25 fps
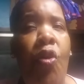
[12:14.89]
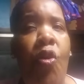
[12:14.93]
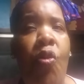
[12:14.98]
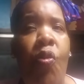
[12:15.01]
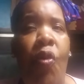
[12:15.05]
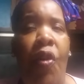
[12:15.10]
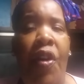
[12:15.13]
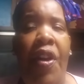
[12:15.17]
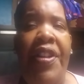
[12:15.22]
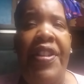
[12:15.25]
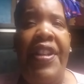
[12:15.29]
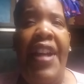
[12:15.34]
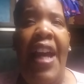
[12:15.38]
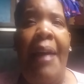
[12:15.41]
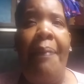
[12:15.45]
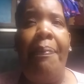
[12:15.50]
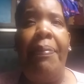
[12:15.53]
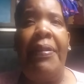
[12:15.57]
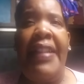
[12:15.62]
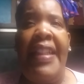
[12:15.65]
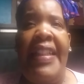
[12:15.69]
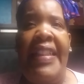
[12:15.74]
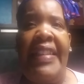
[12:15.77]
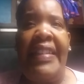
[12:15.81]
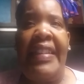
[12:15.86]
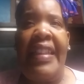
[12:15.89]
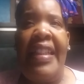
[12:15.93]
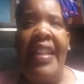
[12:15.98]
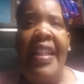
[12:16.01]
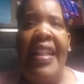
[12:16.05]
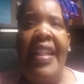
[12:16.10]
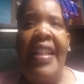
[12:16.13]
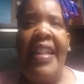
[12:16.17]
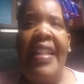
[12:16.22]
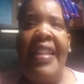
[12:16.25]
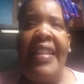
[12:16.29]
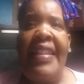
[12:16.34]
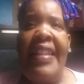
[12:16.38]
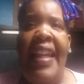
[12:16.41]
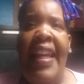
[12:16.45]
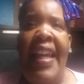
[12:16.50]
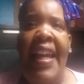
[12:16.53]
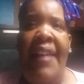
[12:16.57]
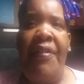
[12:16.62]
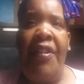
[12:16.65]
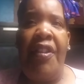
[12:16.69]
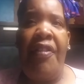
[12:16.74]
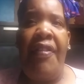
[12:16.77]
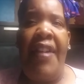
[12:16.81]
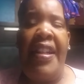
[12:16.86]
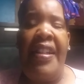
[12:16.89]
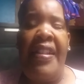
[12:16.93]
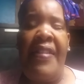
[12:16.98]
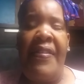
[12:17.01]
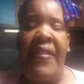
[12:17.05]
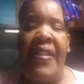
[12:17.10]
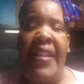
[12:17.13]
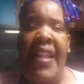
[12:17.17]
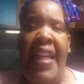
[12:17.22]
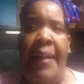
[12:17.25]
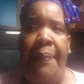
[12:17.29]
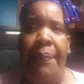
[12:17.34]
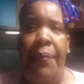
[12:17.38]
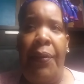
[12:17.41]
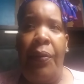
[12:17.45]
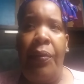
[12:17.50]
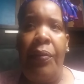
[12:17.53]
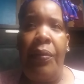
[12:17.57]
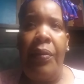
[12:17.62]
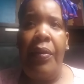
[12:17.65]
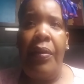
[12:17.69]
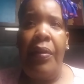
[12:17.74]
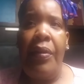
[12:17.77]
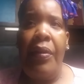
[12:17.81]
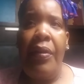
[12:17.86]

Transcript: who were not blessed to have a great example,